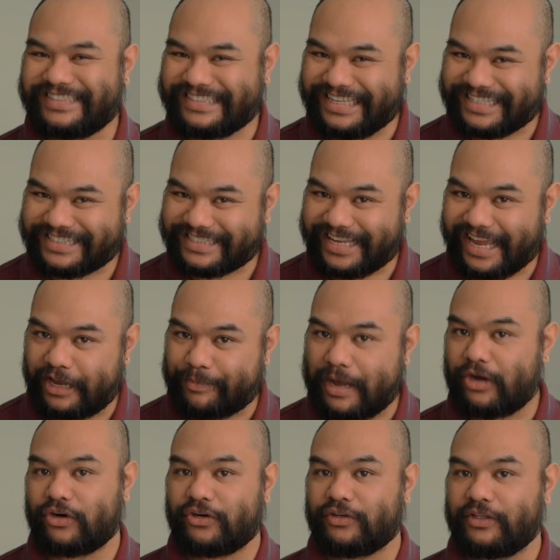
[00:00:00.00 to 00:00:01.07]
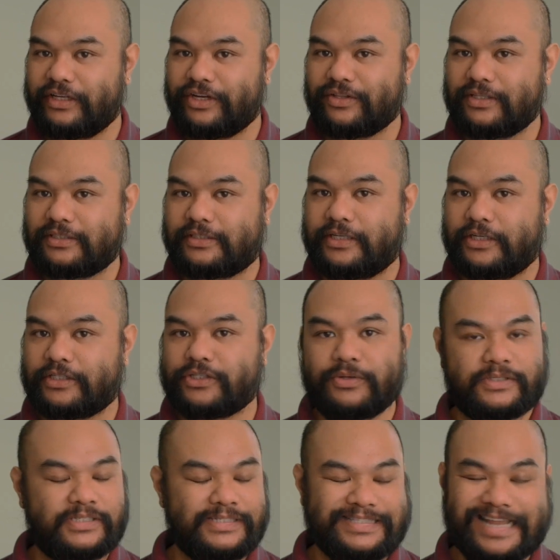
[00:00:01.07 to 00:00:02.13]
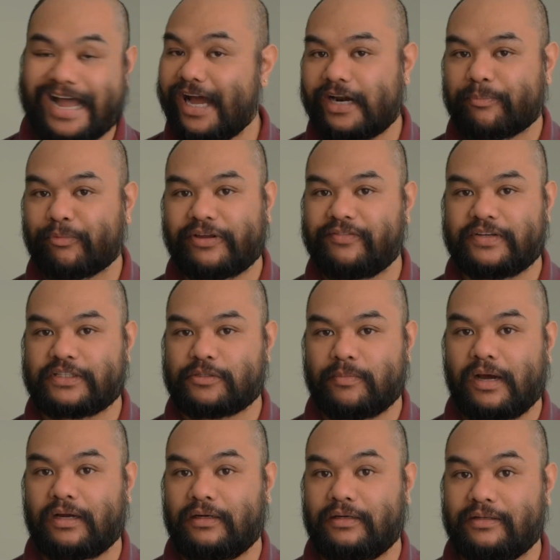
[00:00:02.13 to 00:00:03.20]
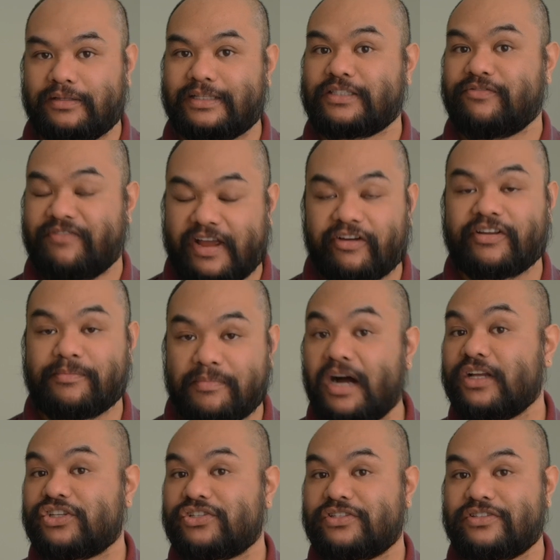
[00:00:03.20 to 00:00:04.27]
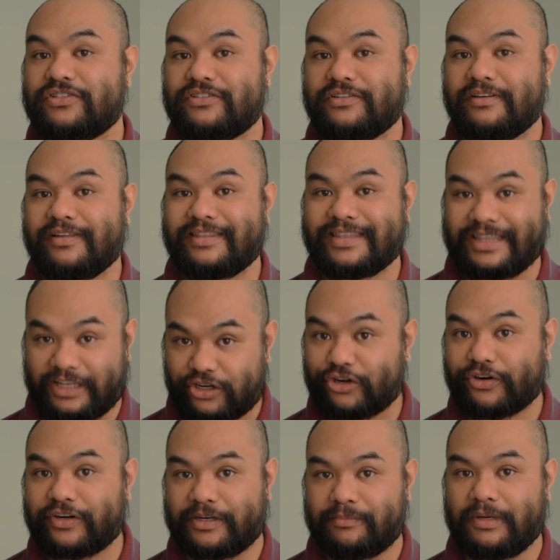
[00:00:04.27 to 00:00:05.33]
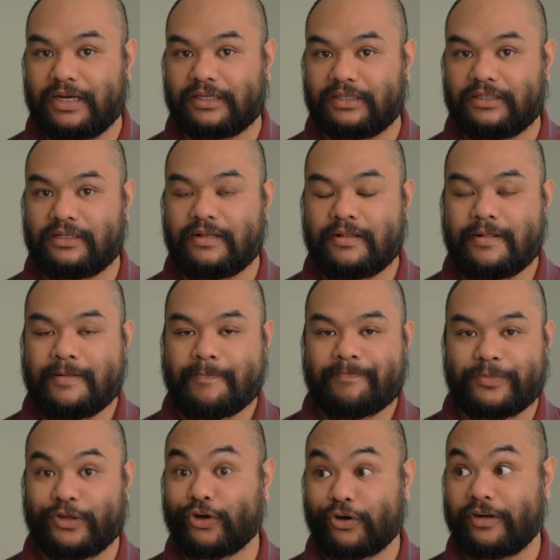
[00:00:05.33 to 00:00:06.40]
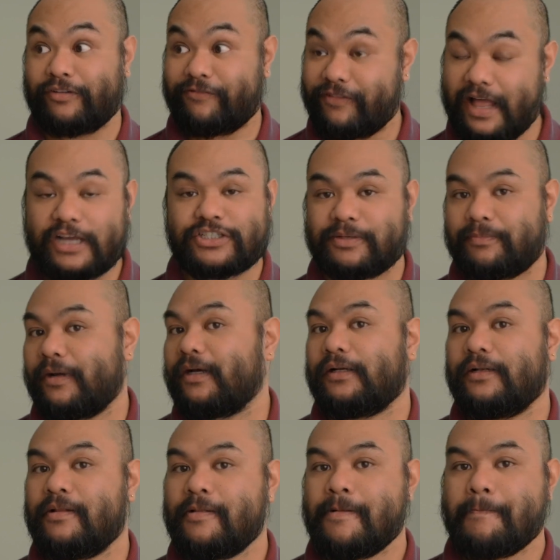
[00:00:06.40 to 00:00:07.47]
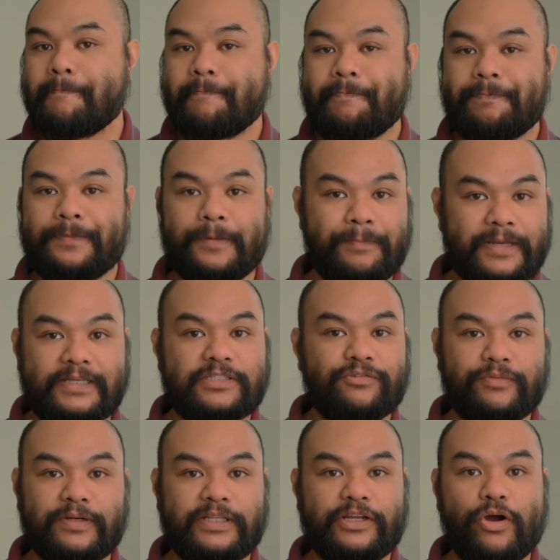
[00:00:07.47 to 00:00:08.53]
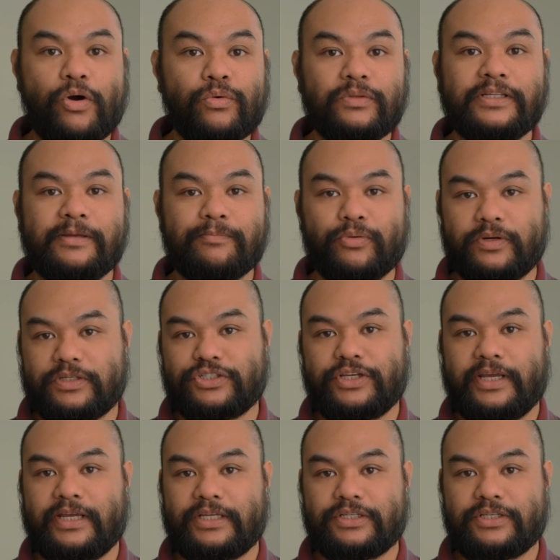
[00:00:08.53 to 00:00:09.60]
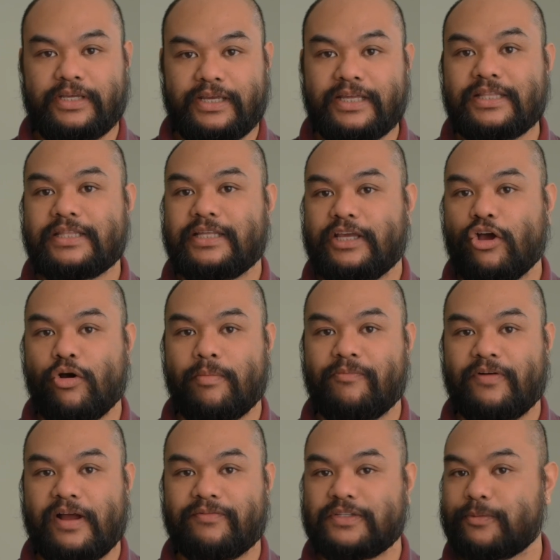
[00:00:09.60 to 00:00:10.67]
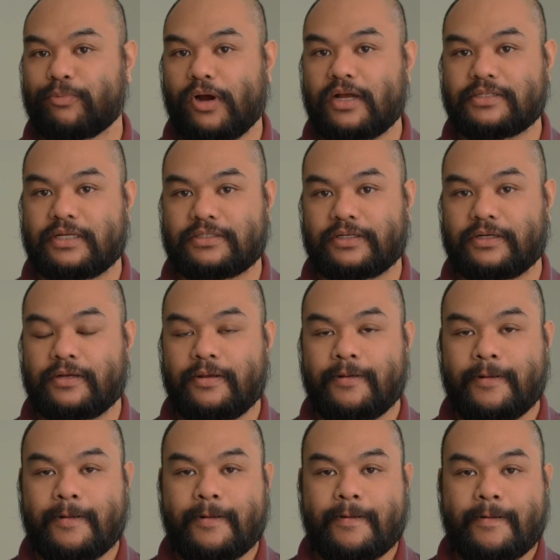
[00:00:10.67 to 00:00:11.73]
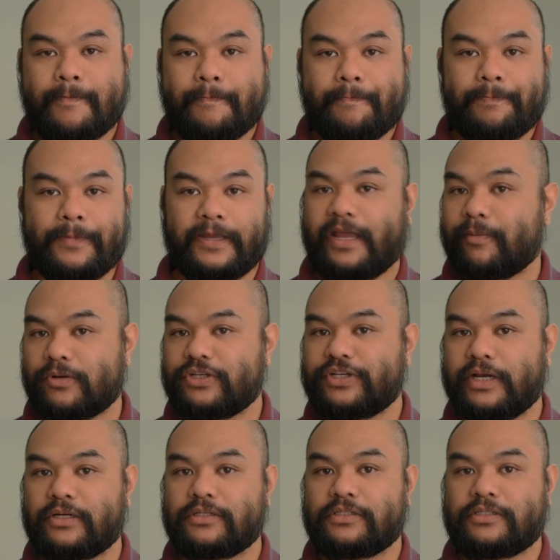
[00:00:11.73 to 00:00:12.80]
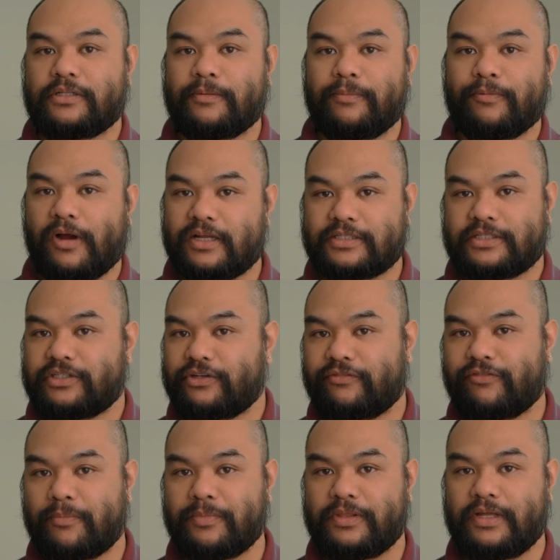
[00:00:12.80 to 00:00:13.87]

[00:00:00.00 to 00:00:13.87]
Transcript: just came out earlier this year, so it's not a previous model. It's very much the current model, the current flagship model. The biggest and really only important change in the OM-5 is the processor. The camera shares the processor from